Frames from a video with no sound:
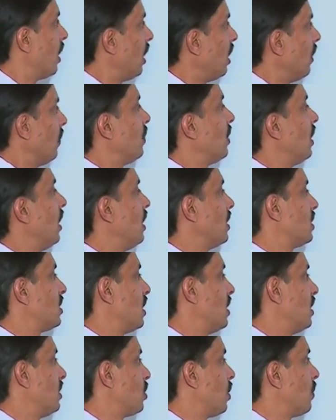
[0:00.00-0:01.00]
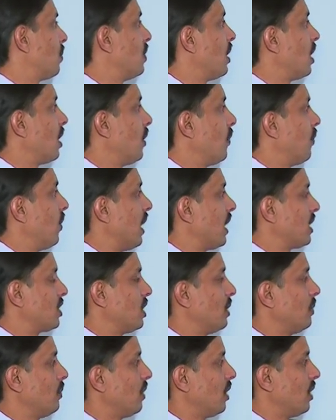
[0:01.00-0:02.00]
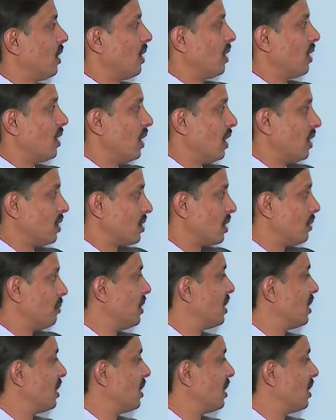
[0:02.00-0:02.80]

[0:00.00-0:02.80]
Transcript: If relation is of the reflexive, relation